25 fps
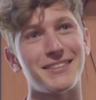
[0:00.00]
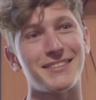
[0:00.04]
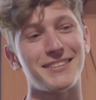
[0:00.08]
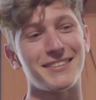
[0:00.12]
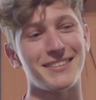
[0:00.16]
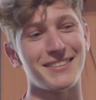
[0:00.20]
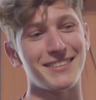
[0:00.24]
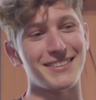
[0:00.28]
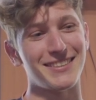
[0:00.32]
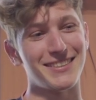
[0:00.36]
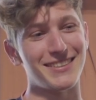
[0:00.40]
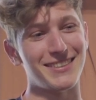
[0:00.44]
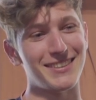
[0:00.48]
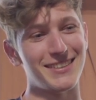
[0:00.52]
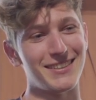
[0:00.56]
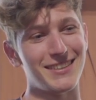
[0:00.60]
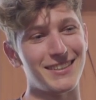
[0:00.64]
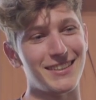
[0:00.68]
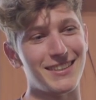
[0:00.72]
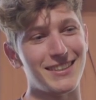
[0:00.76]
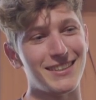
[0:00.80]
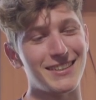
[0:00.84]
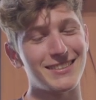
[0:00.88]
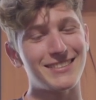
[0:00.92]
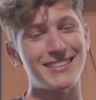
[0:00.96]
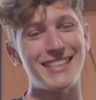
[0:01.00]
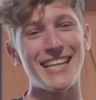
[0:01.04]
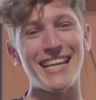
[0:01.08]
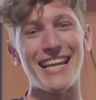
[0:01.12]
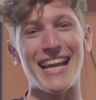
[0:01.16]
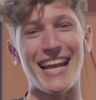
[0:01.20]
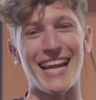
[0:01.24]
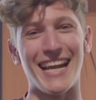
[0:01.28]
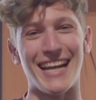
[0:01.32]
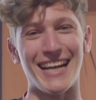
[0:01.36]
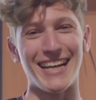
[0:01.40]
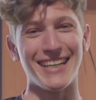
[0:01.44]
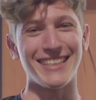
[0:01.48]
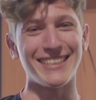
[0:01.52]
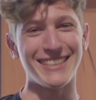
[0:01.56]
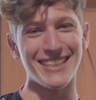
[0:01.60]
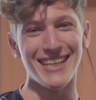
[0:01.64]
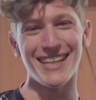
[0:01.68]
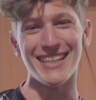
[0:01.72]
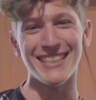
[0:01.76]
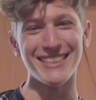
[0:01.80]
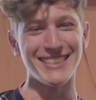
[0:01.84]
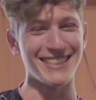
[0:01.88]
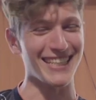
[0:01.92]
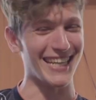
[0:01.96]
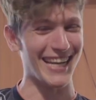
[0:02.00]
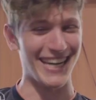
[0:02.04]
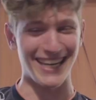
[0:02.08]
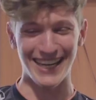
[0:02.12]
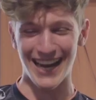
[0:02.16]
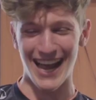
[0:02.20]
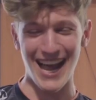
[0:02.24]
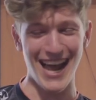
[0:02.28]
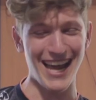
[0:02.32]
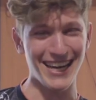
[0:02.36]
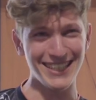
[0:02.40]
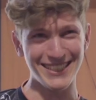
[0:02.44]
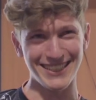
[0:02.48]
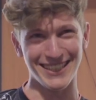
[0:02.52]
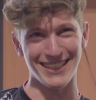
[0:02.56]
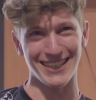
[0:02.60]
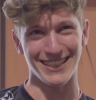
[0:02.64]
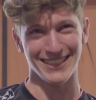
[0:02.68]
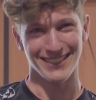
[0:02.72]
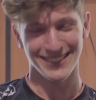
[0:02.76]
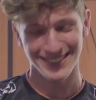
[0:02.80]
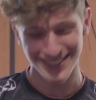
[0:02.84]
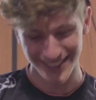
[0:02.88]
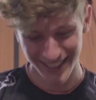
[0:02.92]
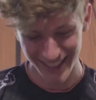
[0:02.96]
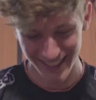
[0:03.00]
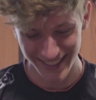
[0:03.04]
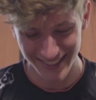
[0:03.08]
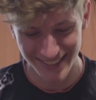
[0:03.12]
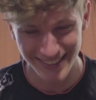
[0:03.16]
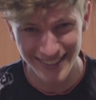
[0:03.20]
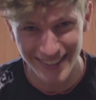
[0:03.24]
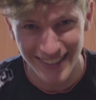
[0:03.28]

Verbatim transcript: Nice. Singing, dancing, acting. Cheers.